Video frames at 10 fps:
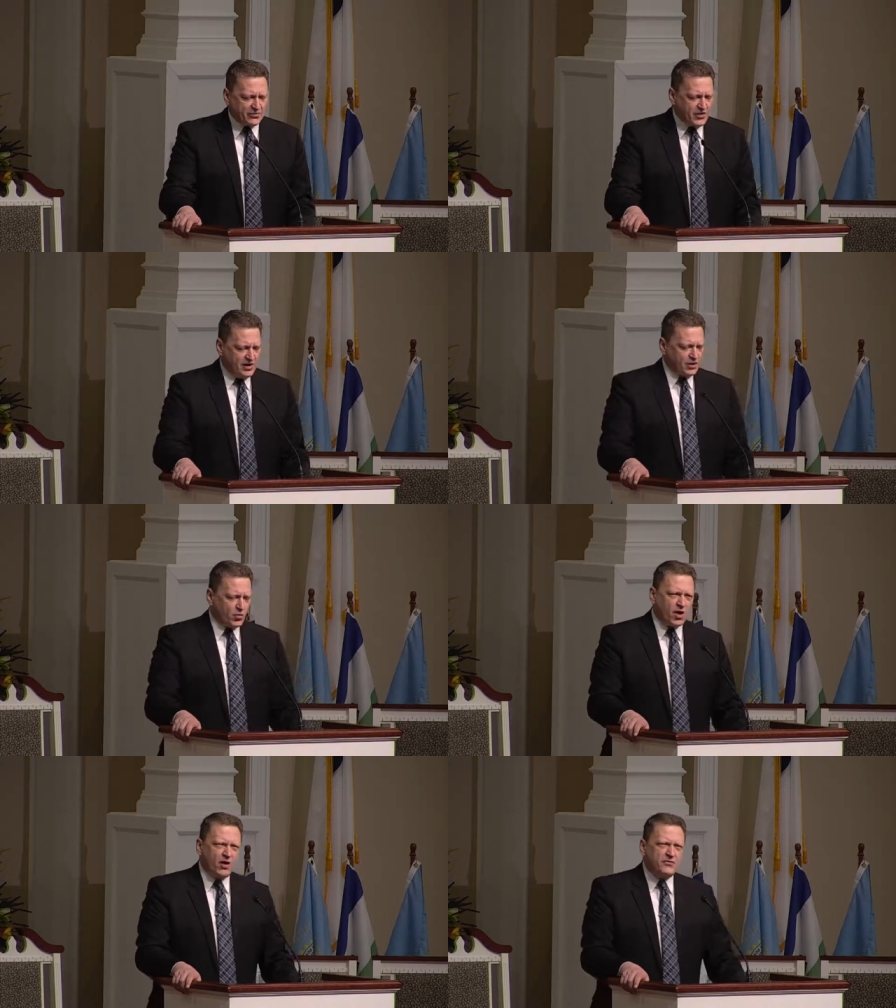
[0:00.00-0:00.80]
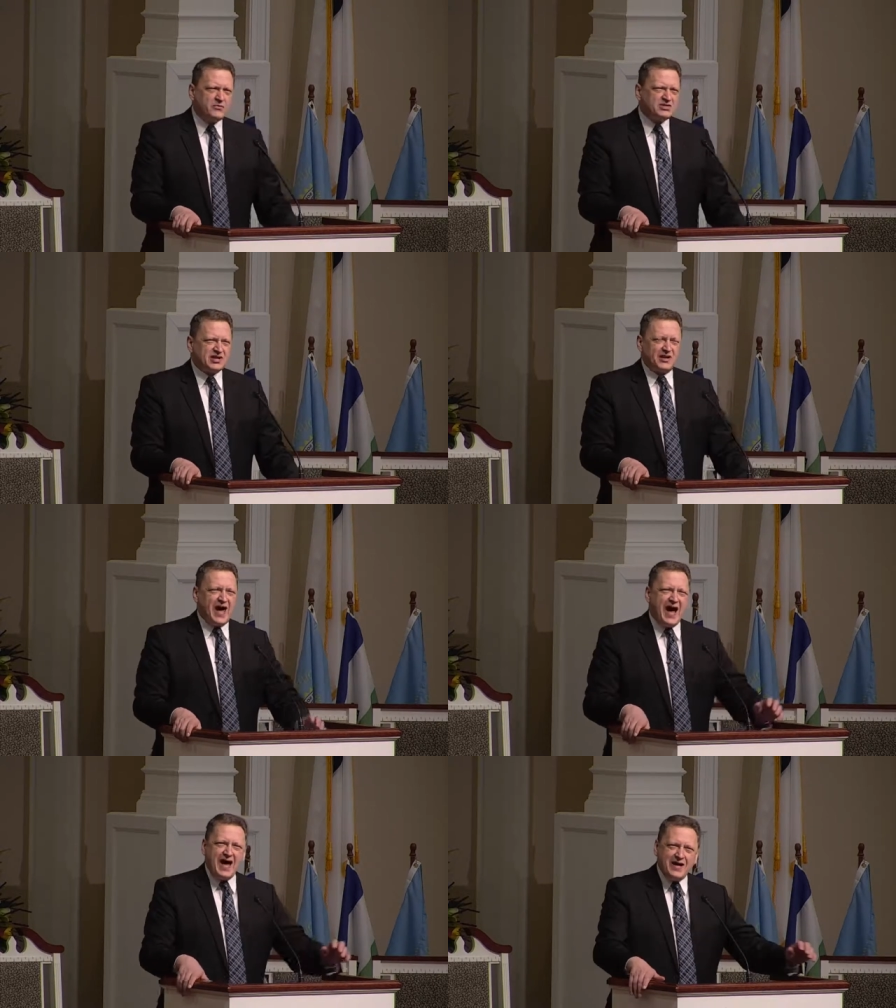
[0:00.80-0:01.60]
created a world that was
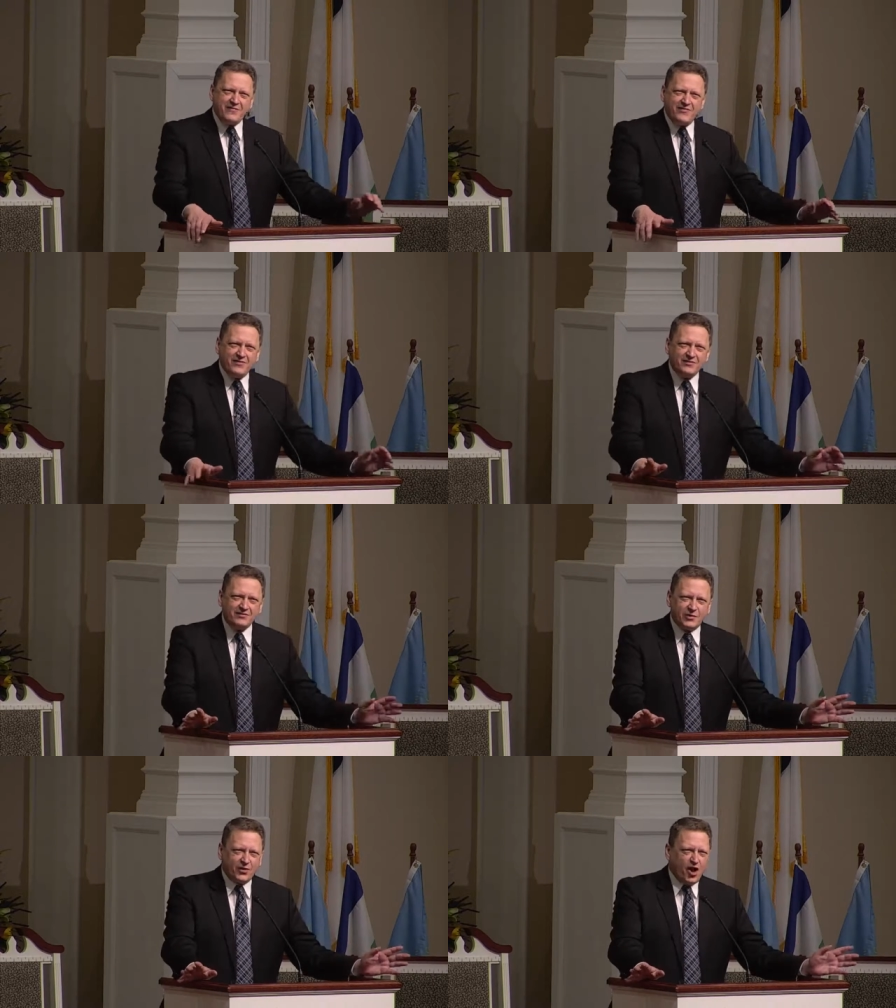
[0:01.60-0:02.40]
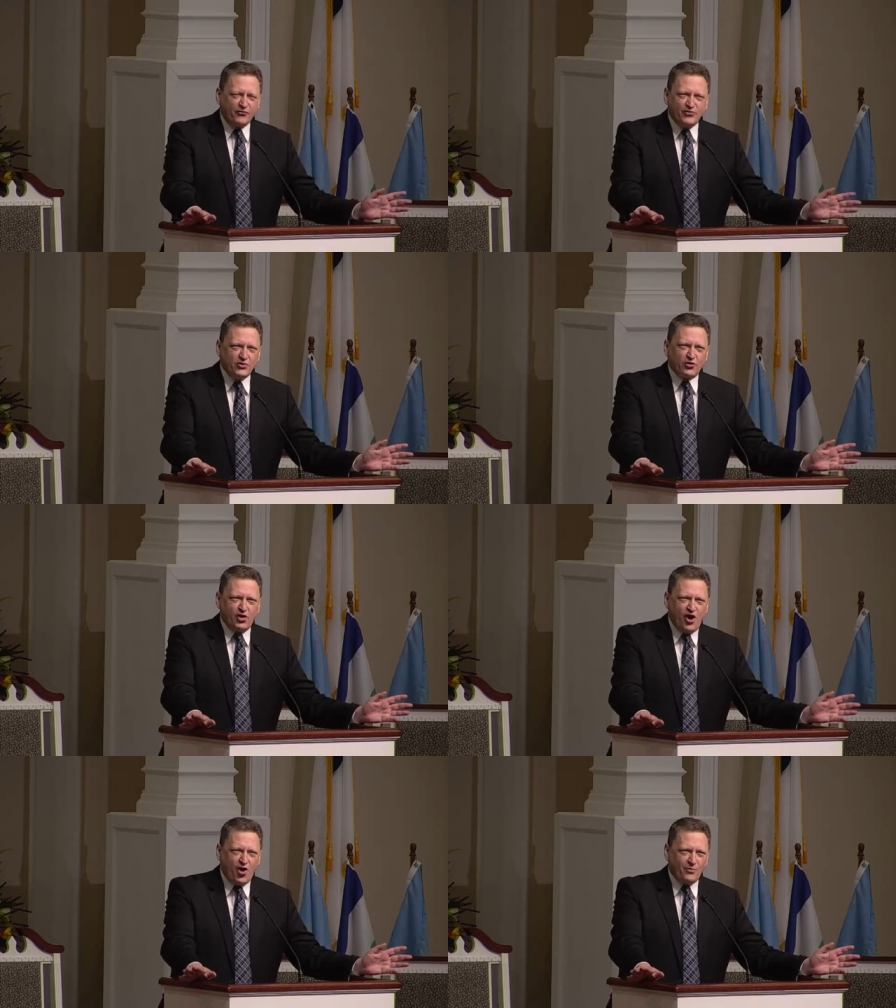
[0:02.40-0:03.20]
alive. There were no funeral
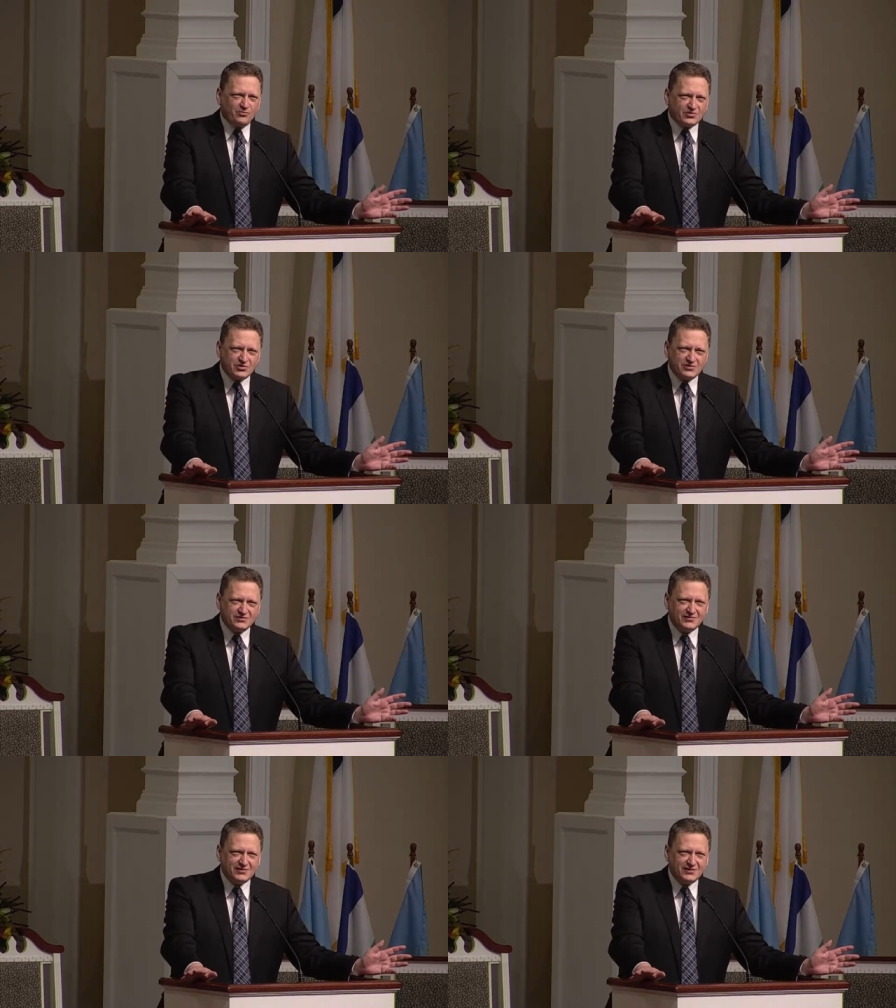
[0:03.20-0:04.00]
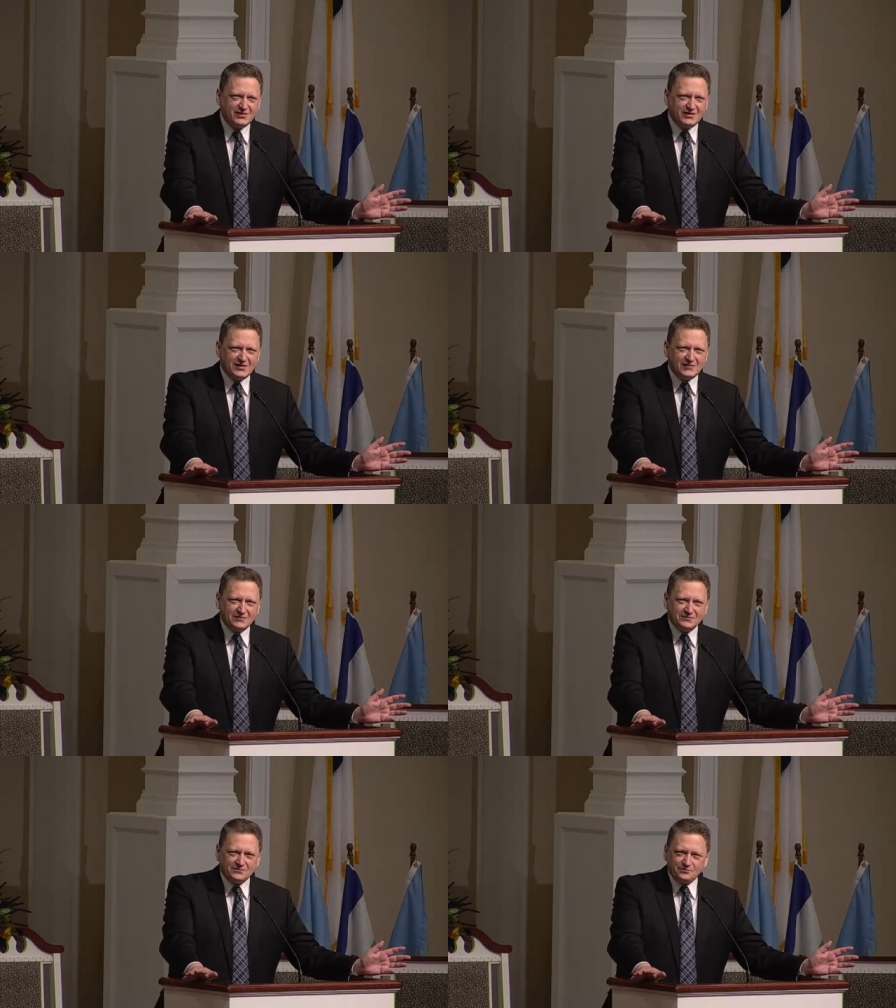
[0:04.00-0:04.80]
homes
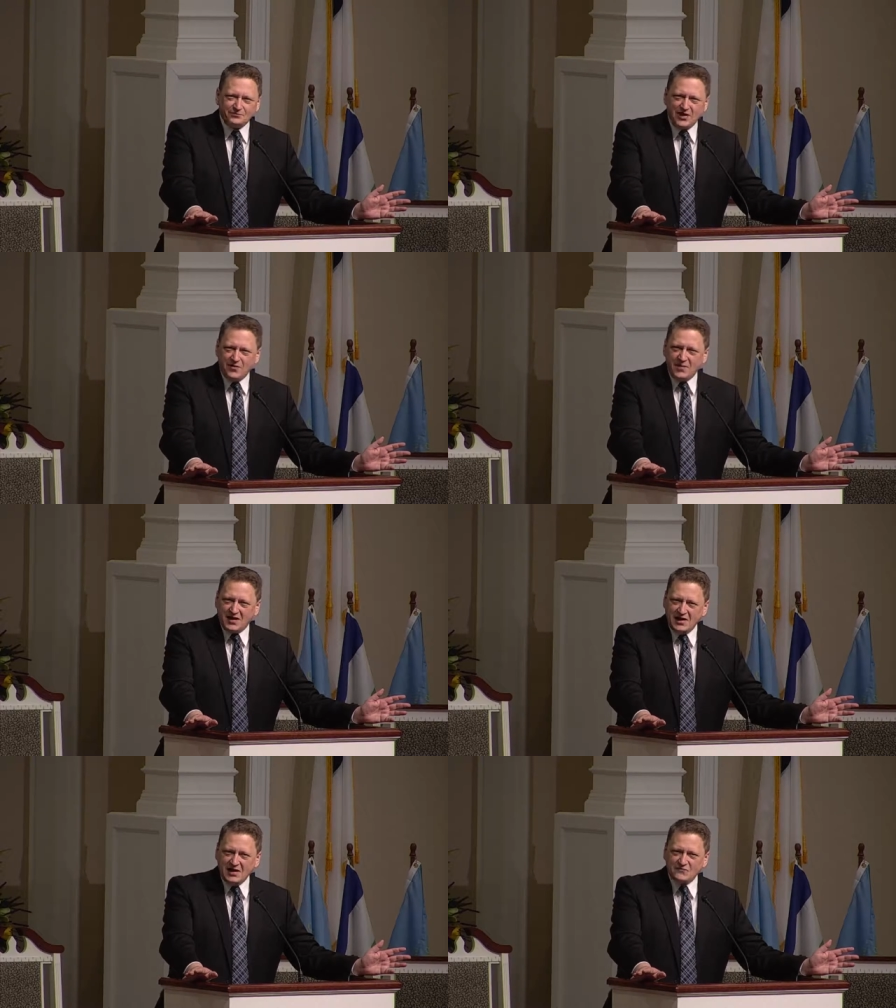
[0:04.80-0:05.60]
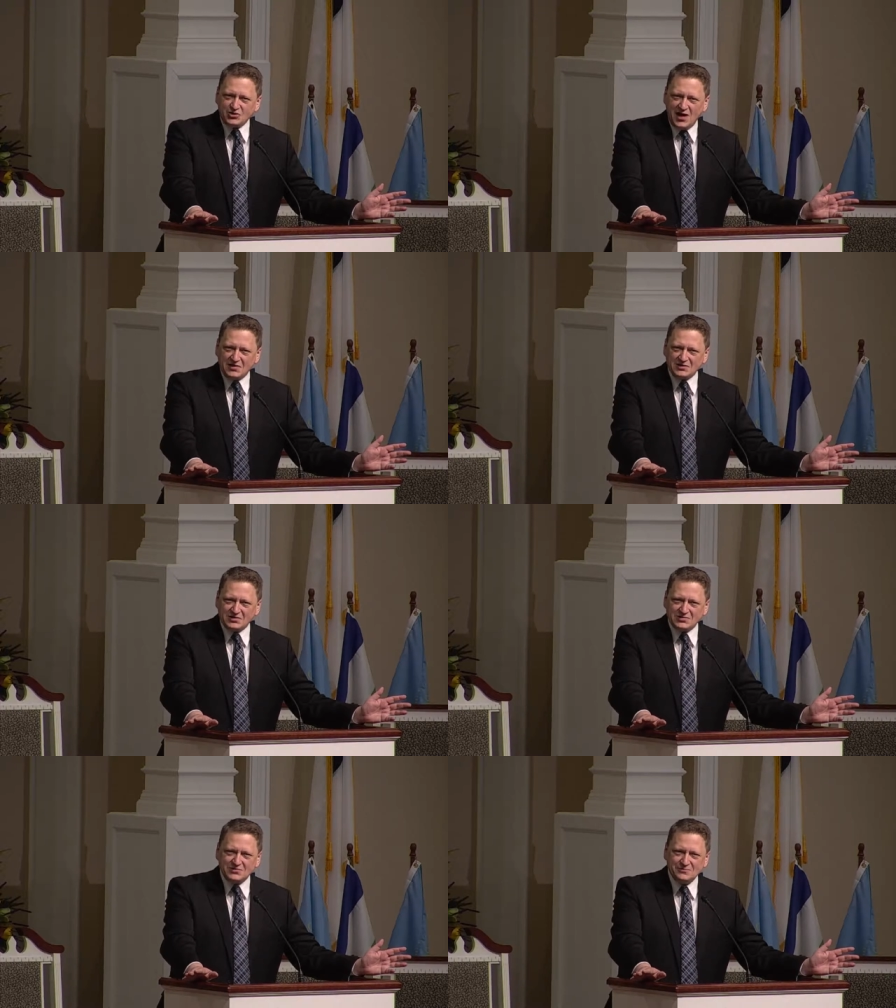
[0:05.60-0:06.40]
in the beginning of
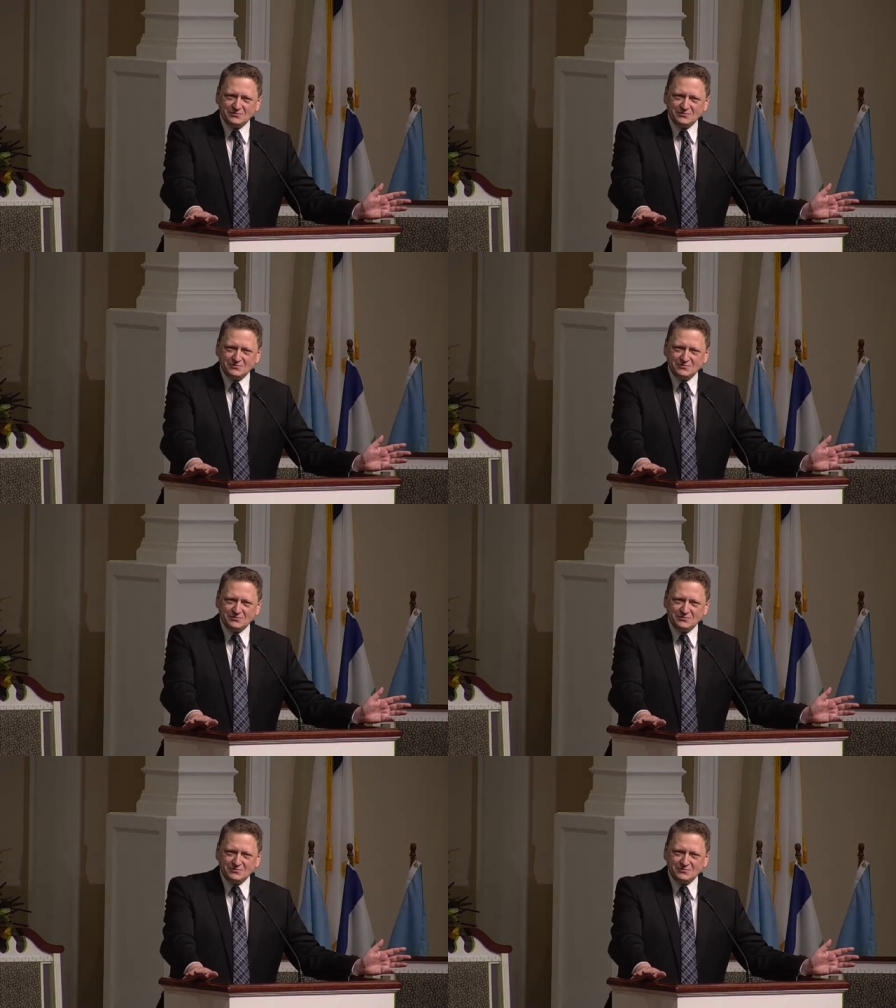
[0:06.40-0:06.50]
Genesis,